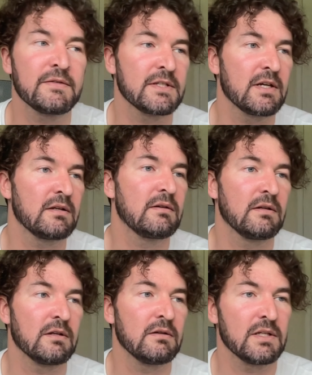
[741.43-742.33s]
So, you
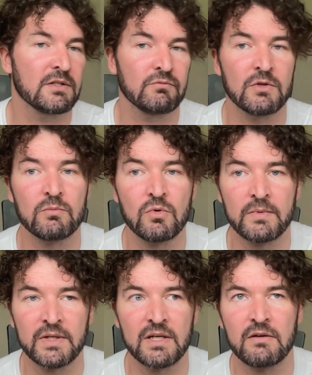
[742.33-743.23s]
know, it's real Paul
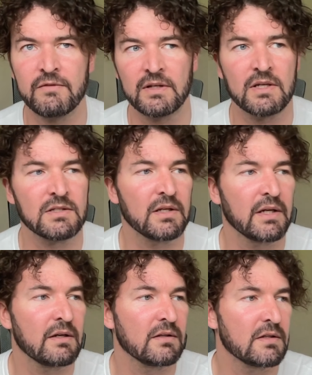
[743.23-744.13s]
McGee. I think there's a
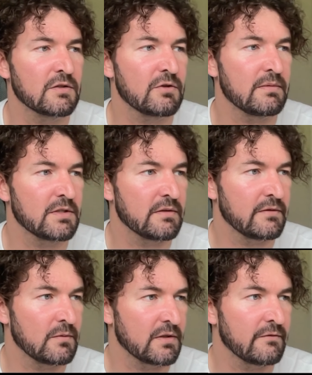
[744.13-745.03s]
link in the description if
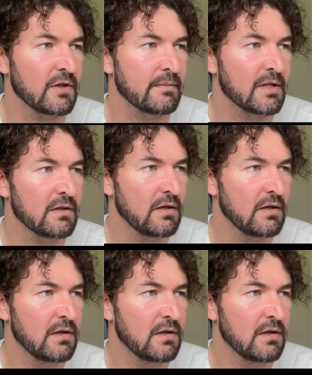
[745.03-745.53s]
you want to follow me.